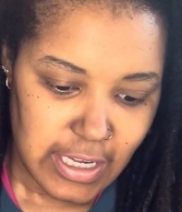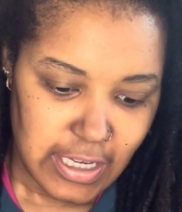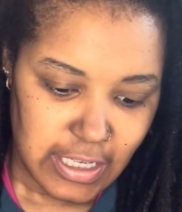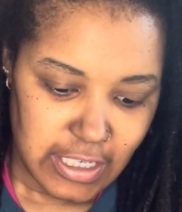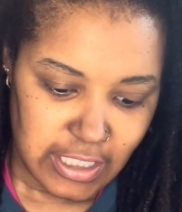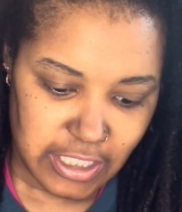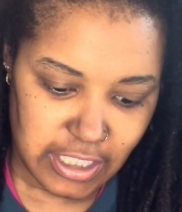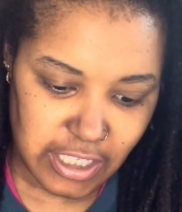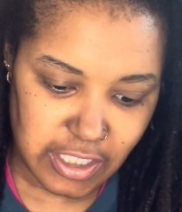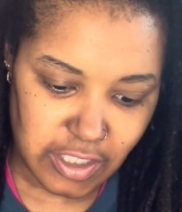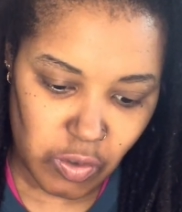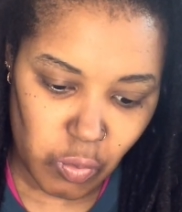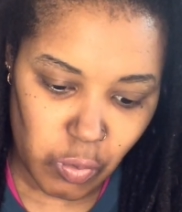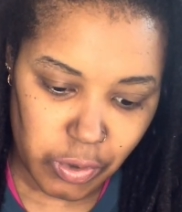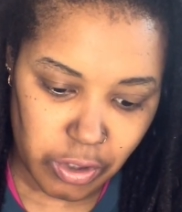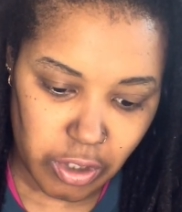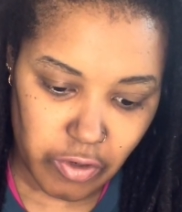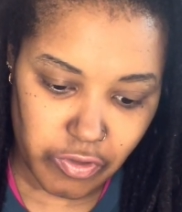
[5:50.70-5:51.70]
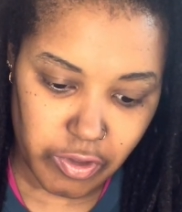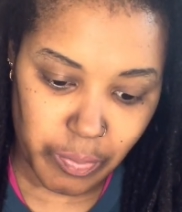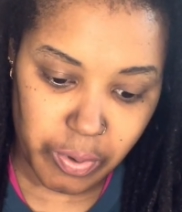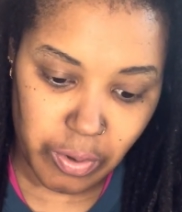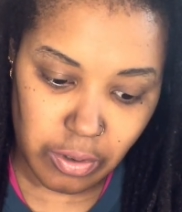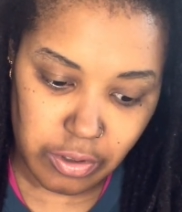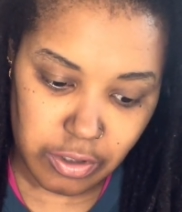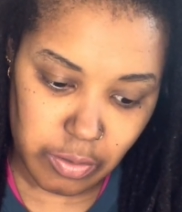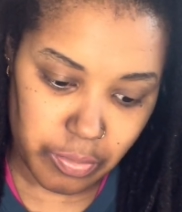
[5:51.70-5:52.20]
She's a winner of the
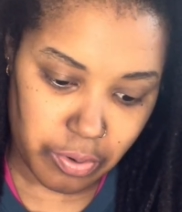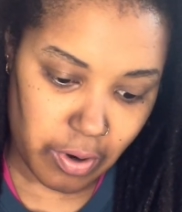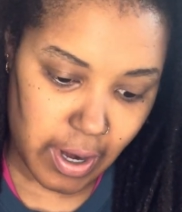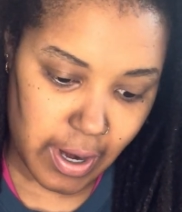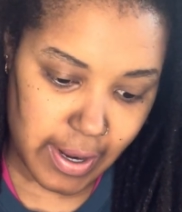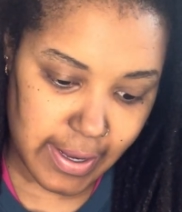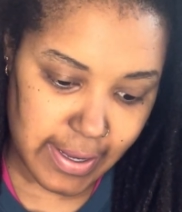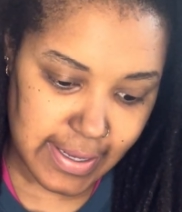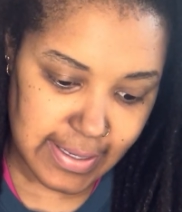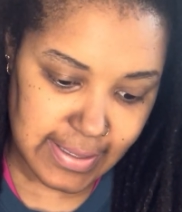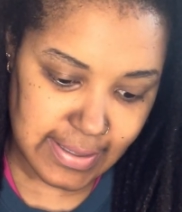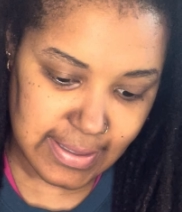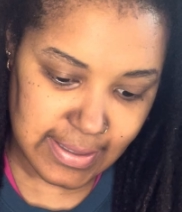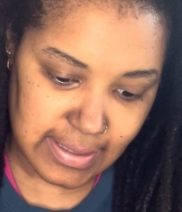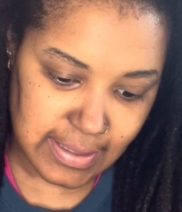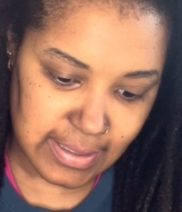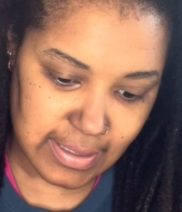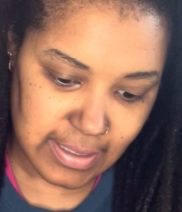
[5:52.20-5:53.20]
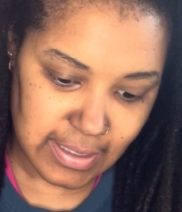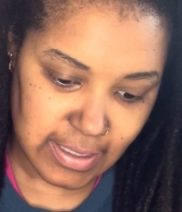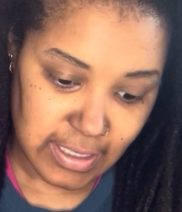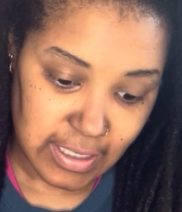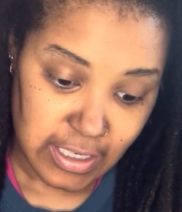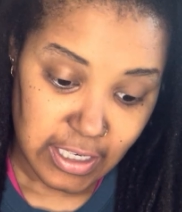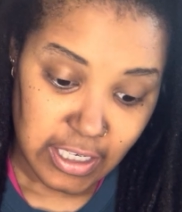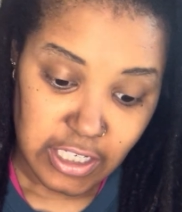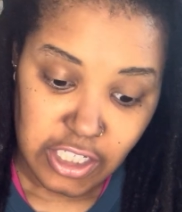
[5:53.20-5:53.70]
Pulitzer Prize.
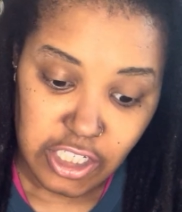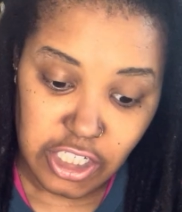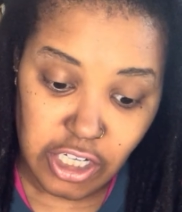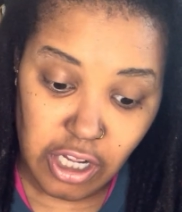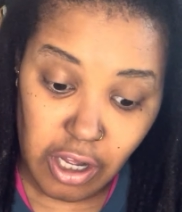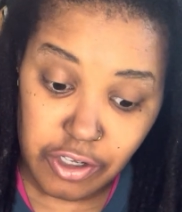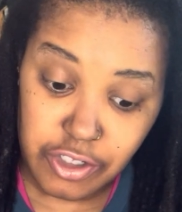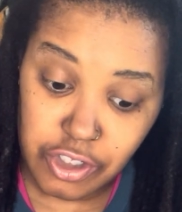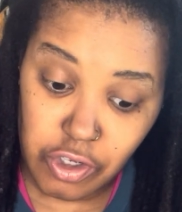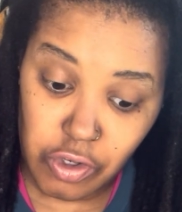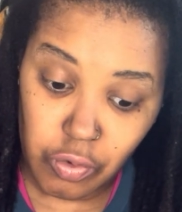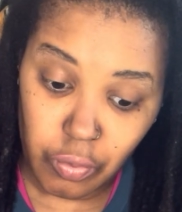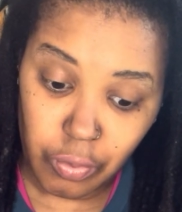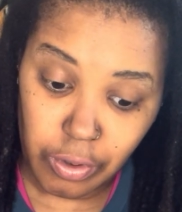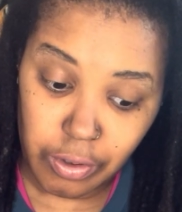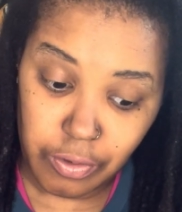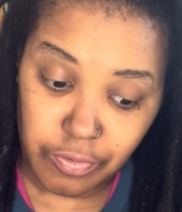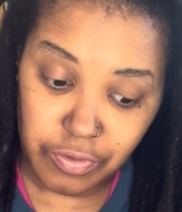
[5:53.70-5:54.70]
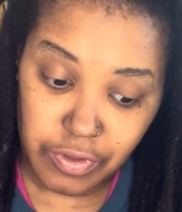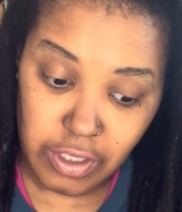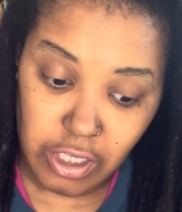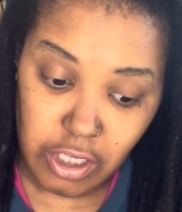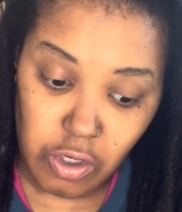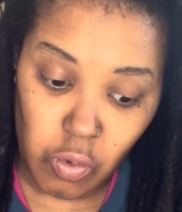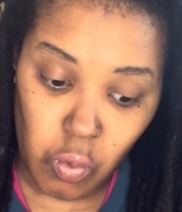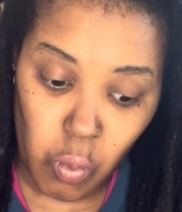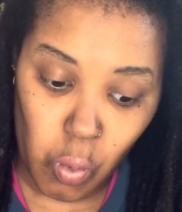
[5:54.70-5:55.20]
She also wrote
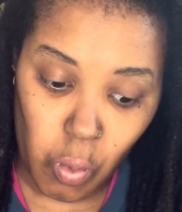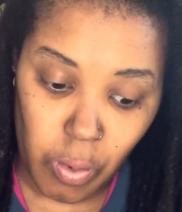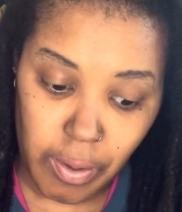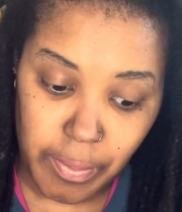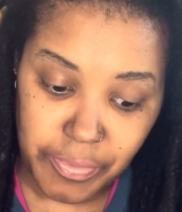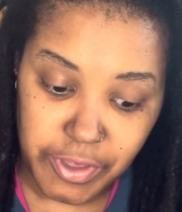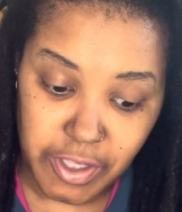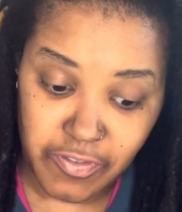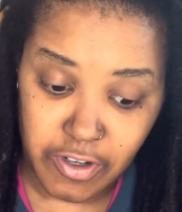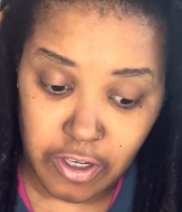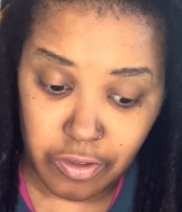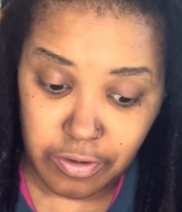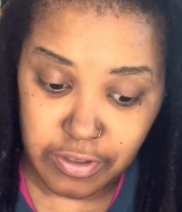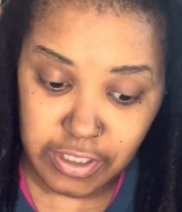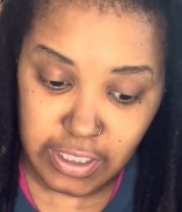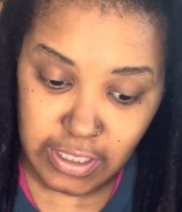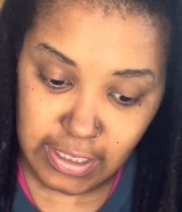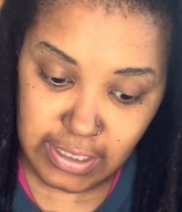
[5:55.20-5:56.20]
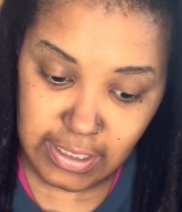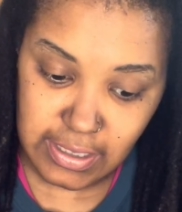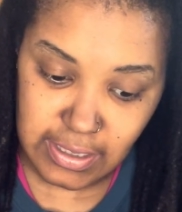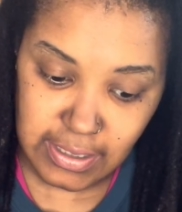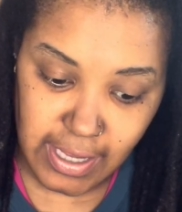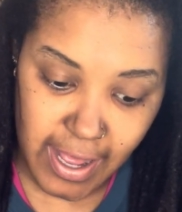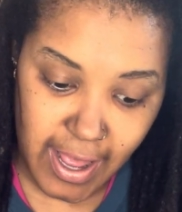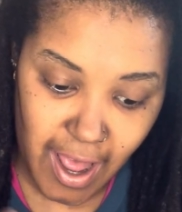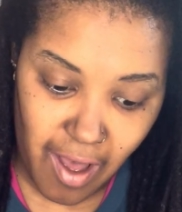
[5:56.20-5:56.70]
The Warmth of Other Suns.
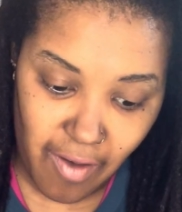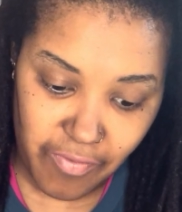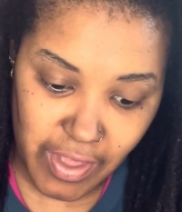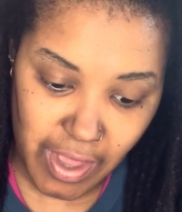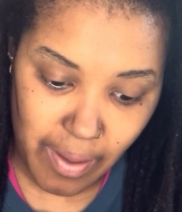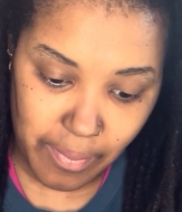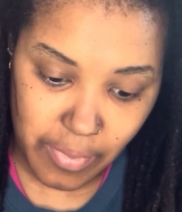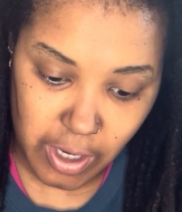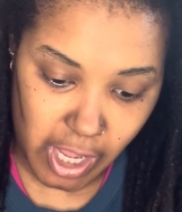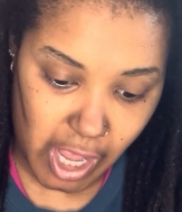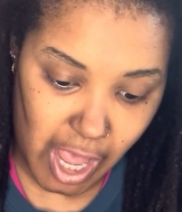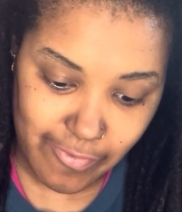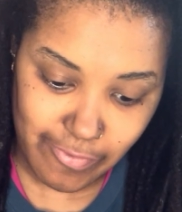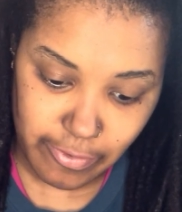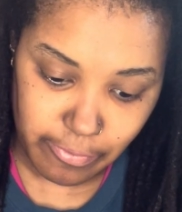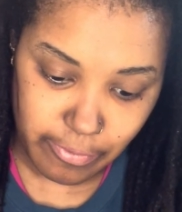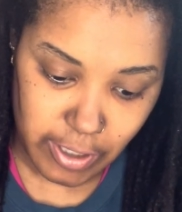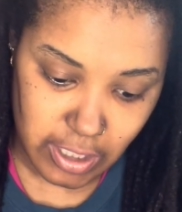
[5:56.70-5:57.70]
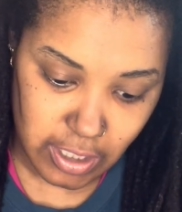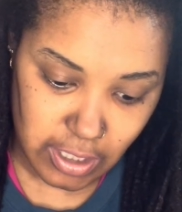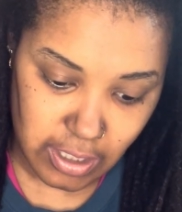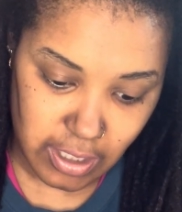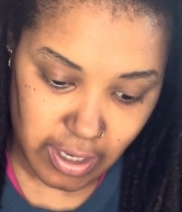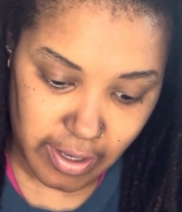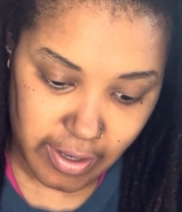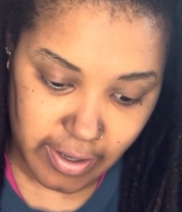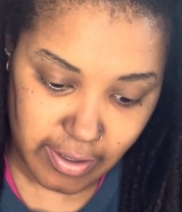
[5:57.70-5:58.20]
I have that book. I haven't read it
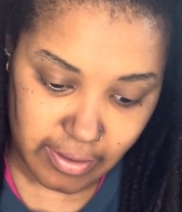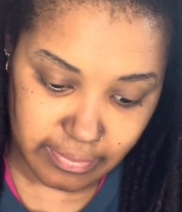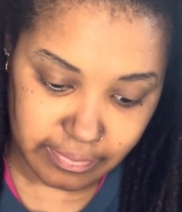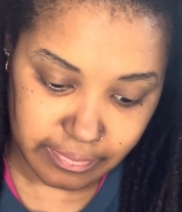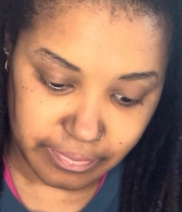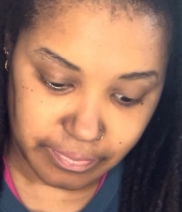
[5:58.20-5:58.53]
yet.